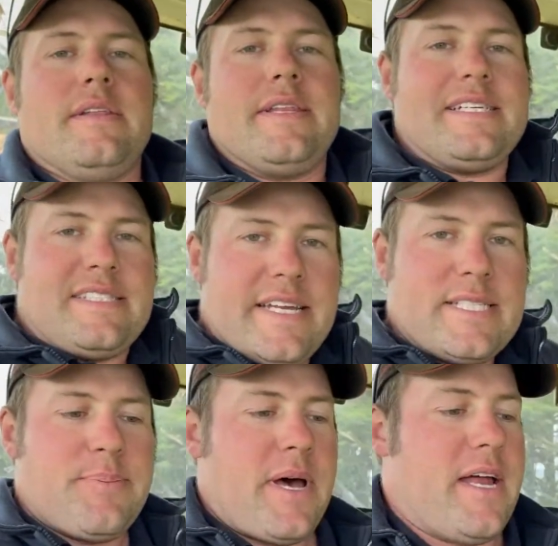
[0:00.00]
that's the
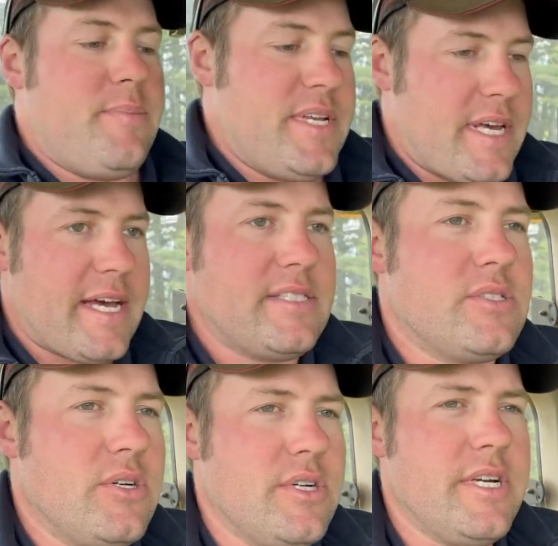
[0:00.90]
next part of my day
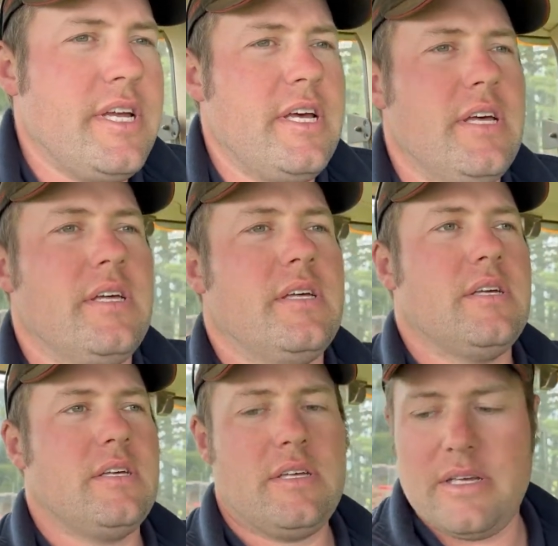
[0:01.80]
sorted.
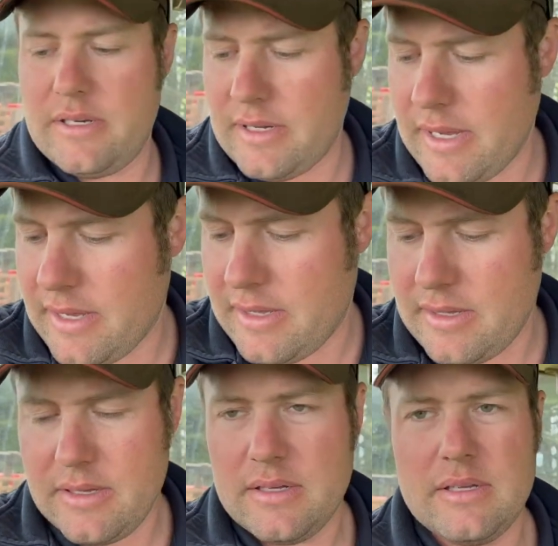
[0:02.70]
And
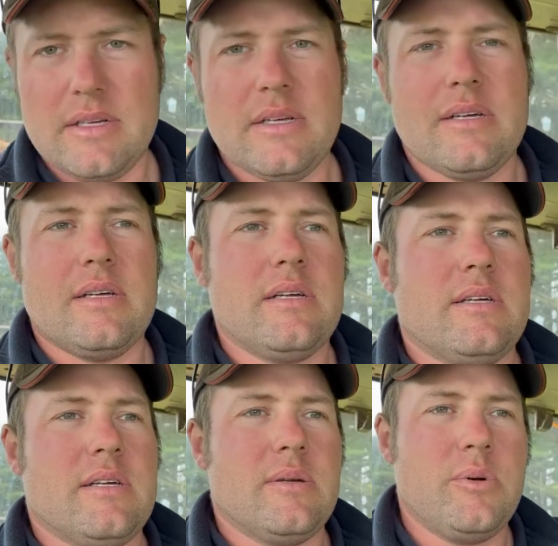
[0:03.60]

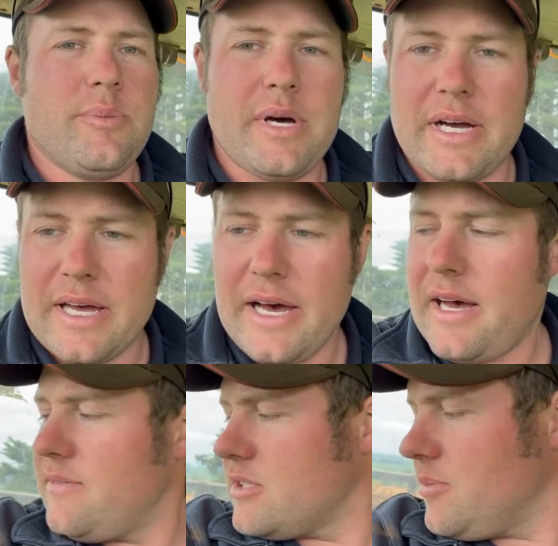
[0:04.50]
one of my
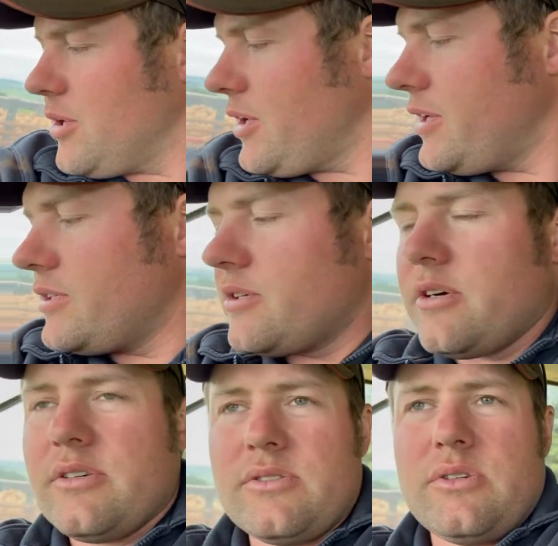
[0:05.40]
calves tomorrow,
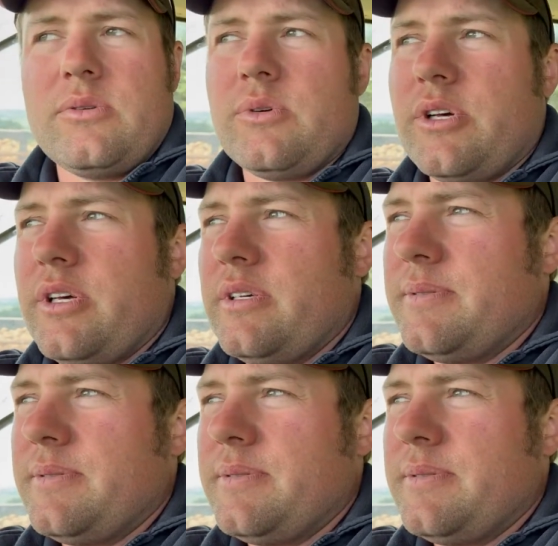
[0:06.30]
so I sort of want to